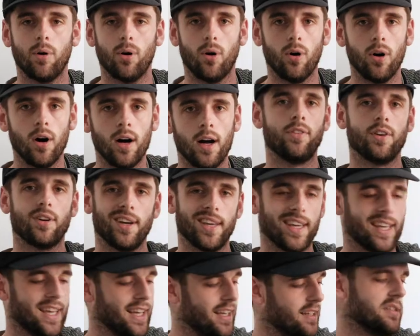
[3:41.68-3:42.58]
or if you've got
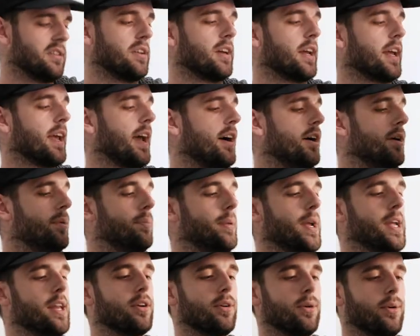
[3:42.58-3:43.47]
your keys on a
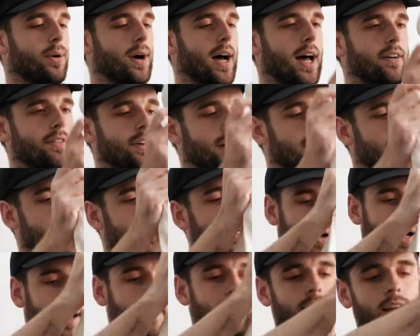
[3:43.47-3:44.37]
carabiner or whatever.
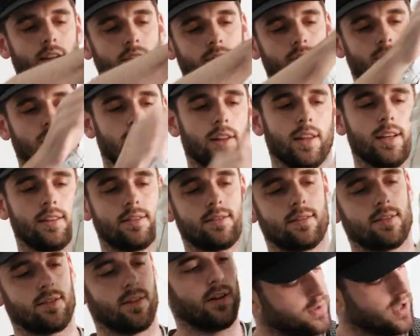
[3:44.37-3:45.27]
And then you've got
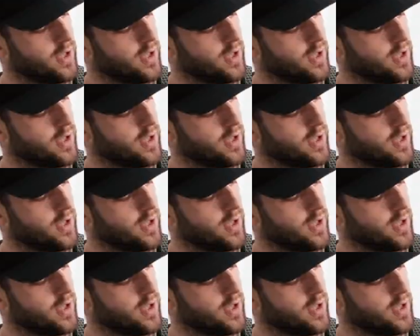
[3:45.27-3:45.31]
this